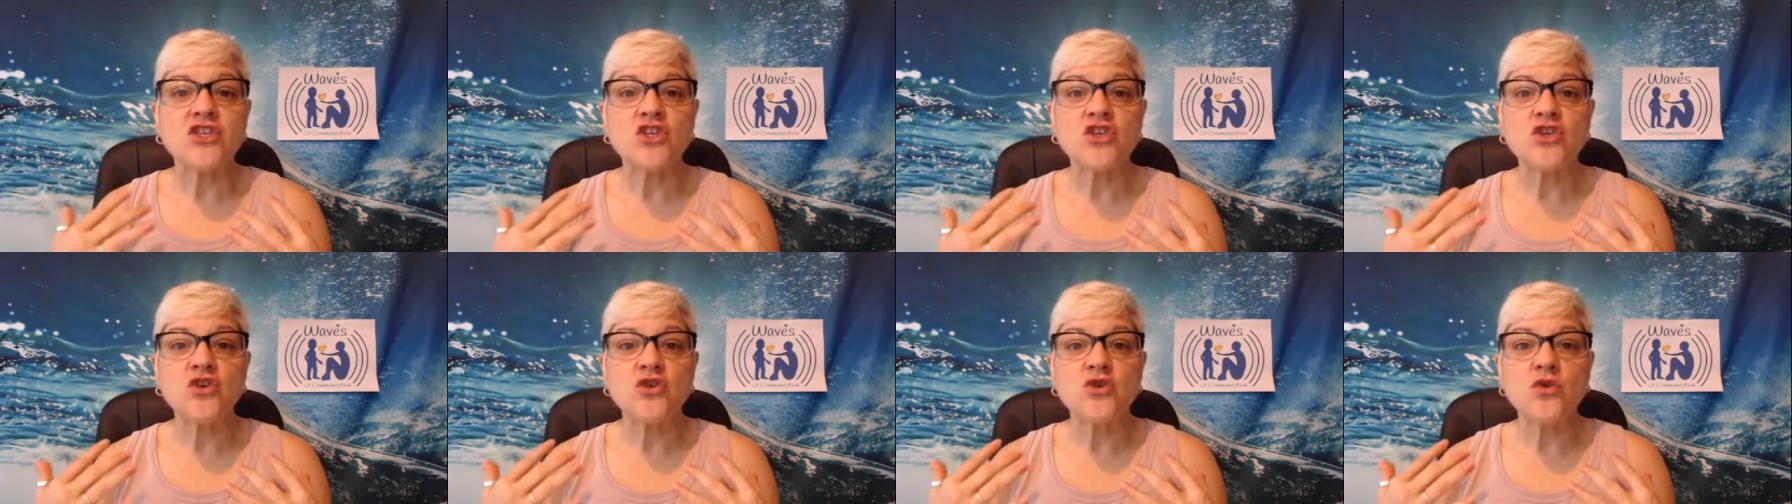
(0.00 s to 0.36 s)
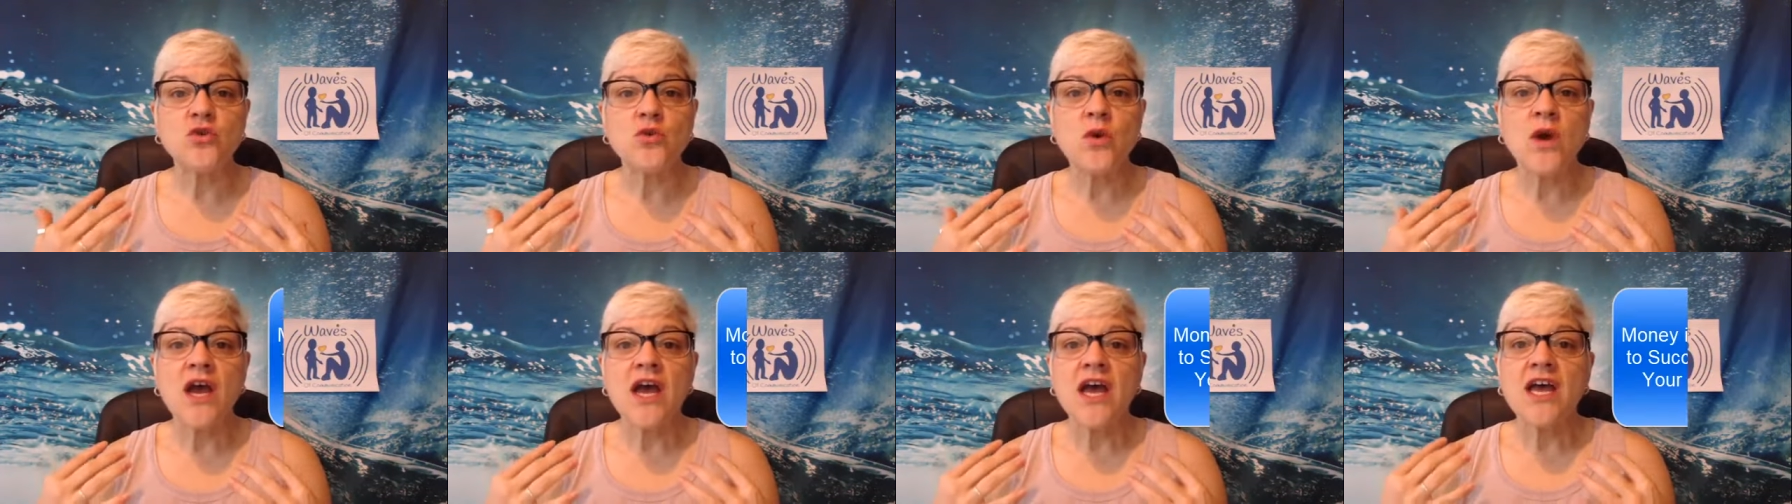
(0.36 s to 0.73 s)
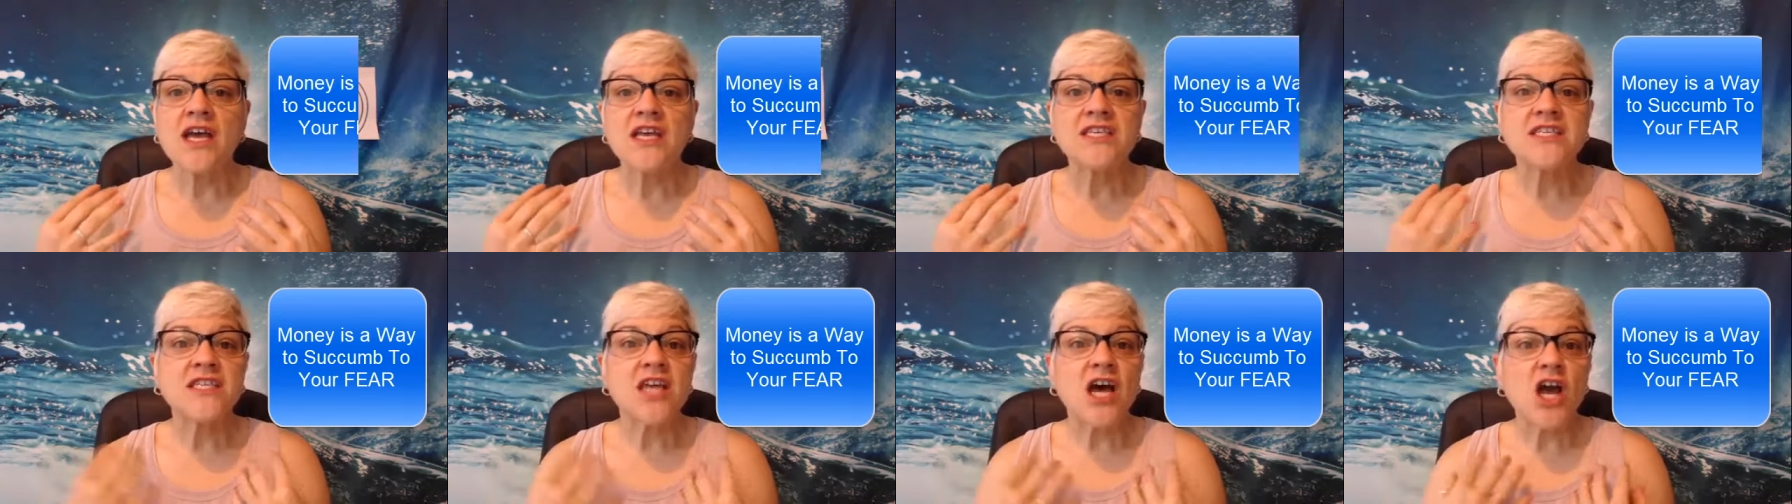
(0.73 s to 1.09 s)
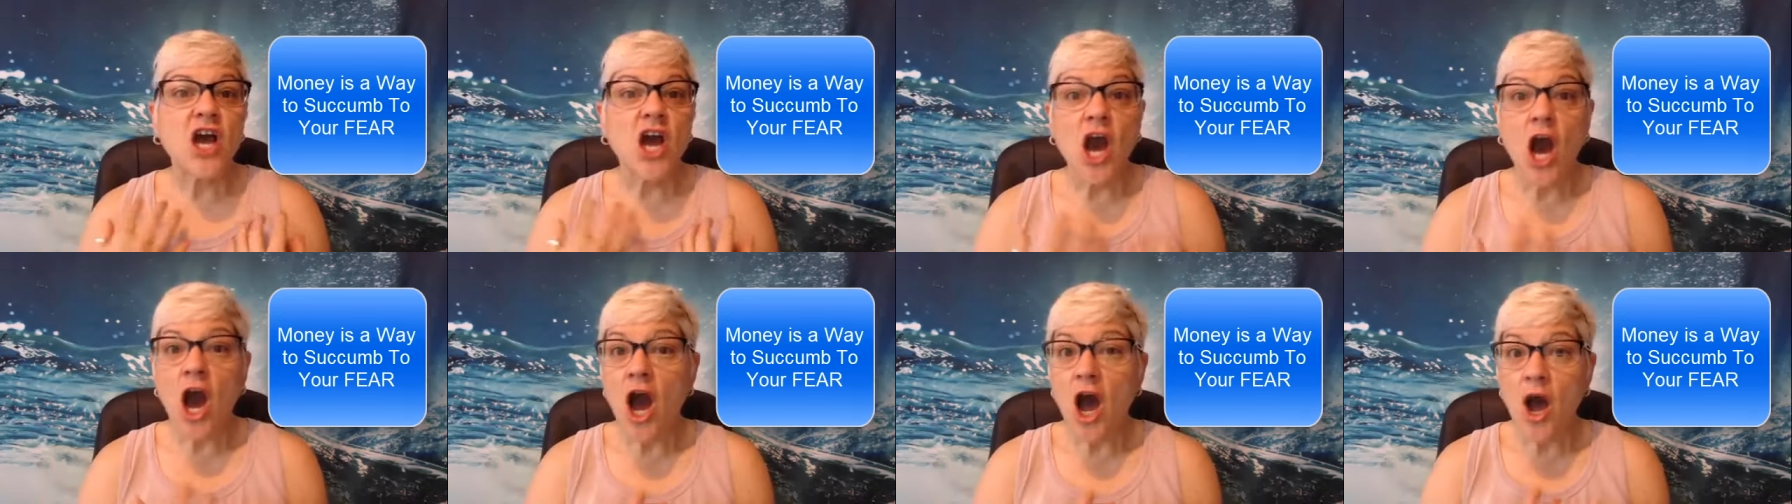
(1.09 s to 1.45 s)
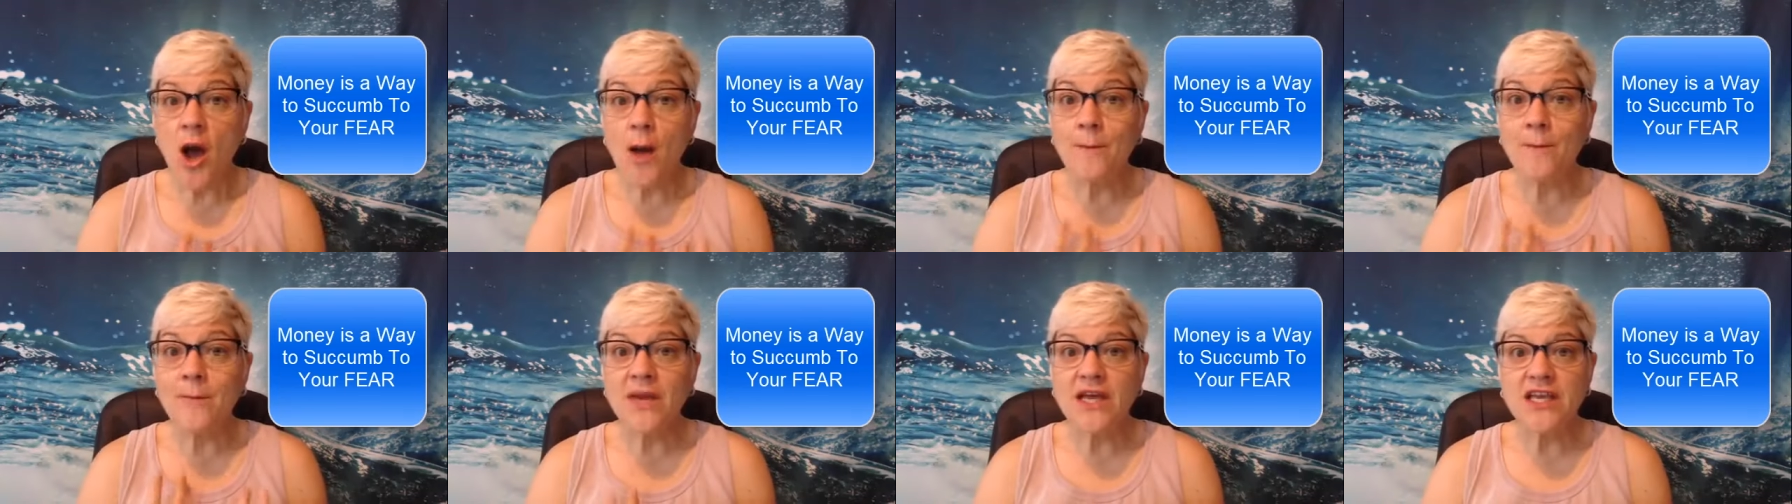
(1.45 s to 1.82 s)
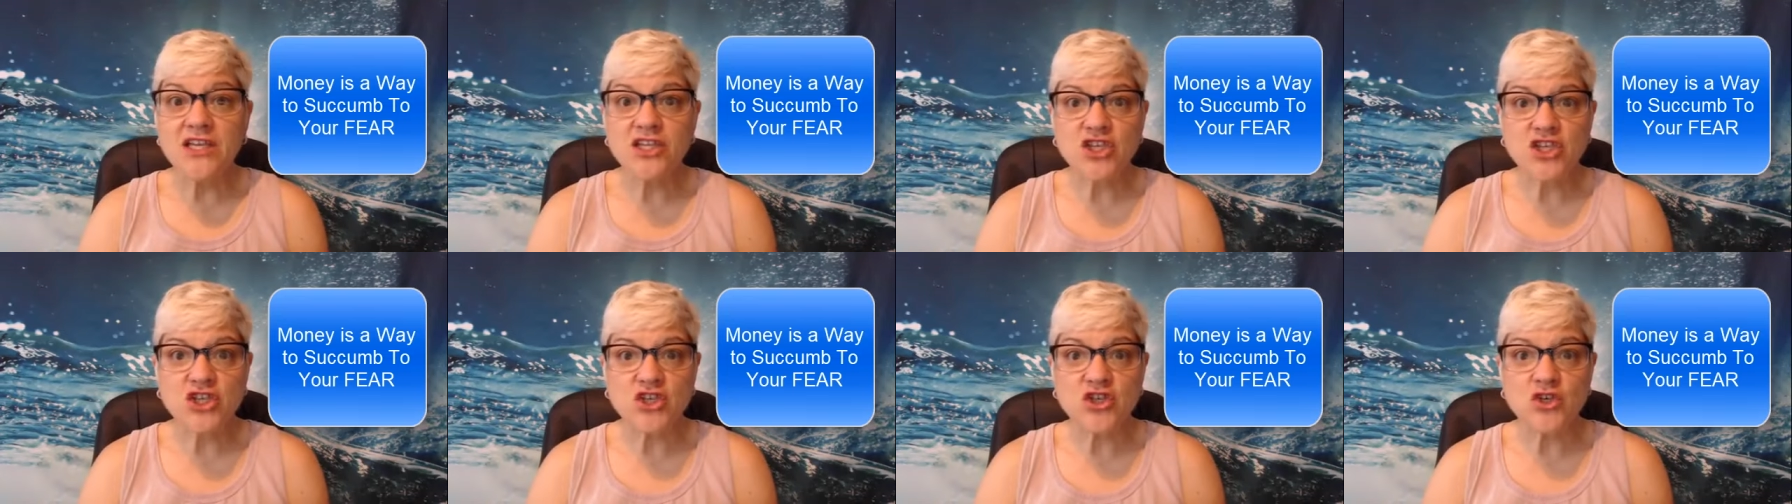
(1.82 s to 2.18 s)
to succumb
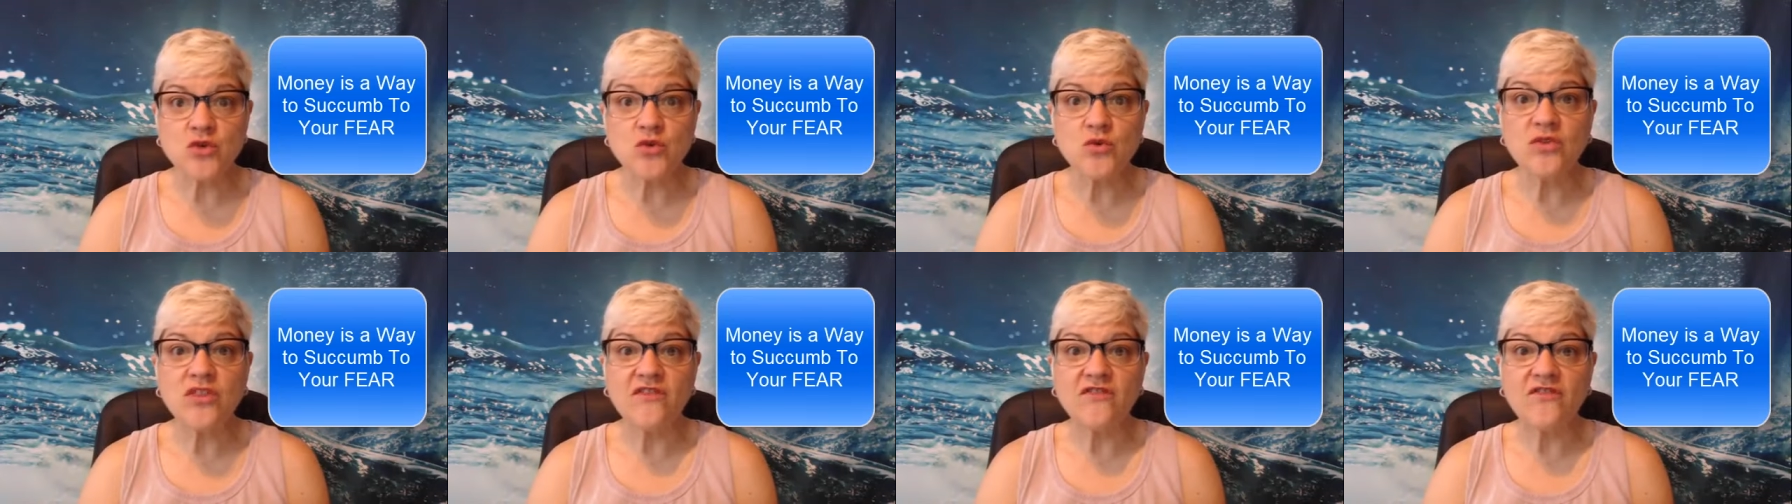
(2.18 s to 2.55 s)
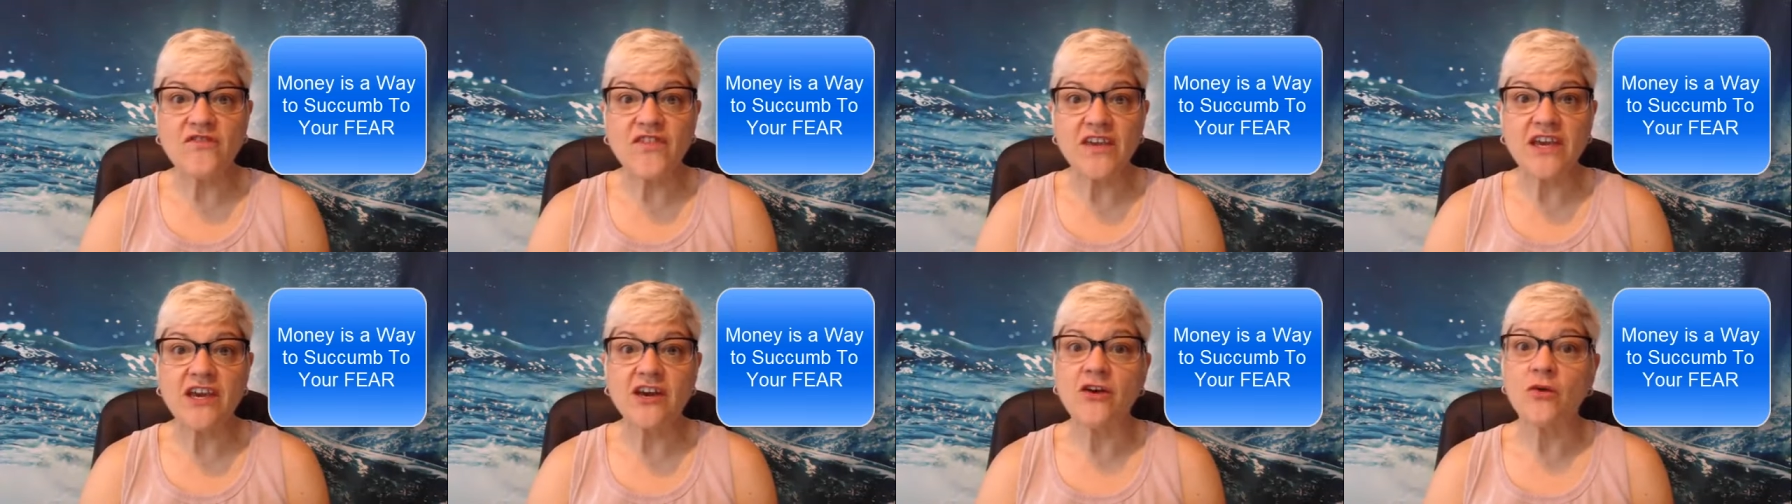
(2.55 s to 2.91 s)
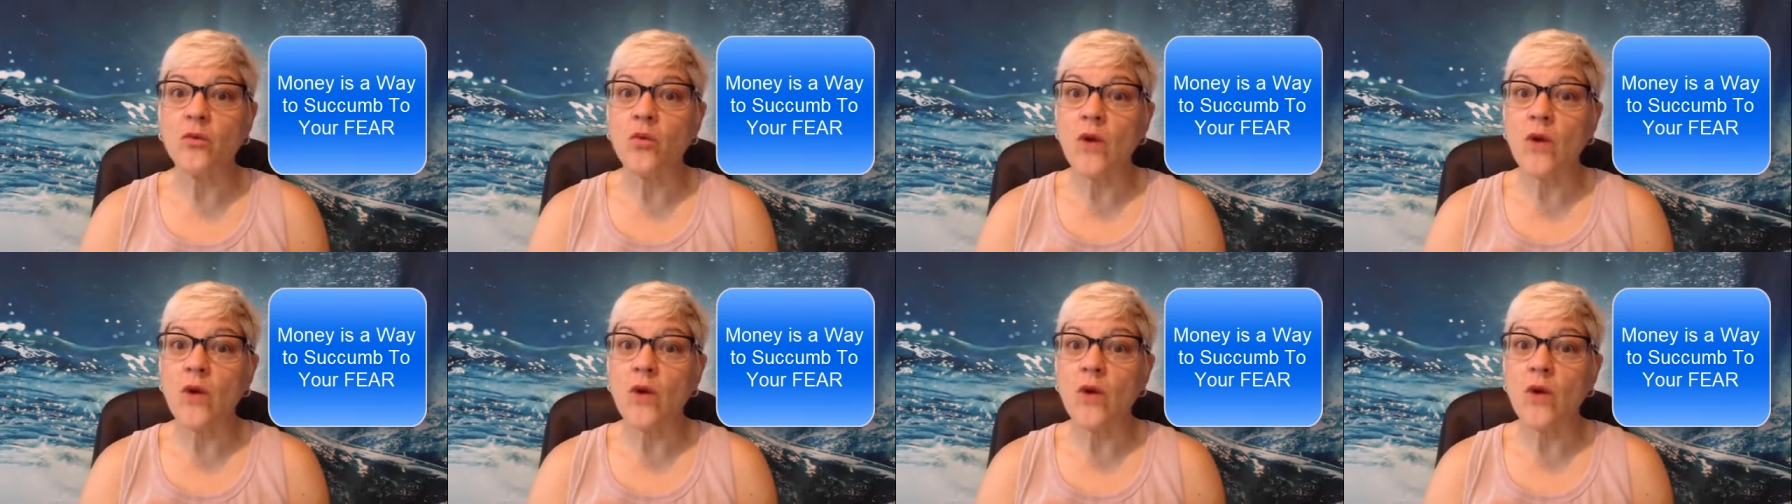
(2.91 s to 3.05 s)
to the fear.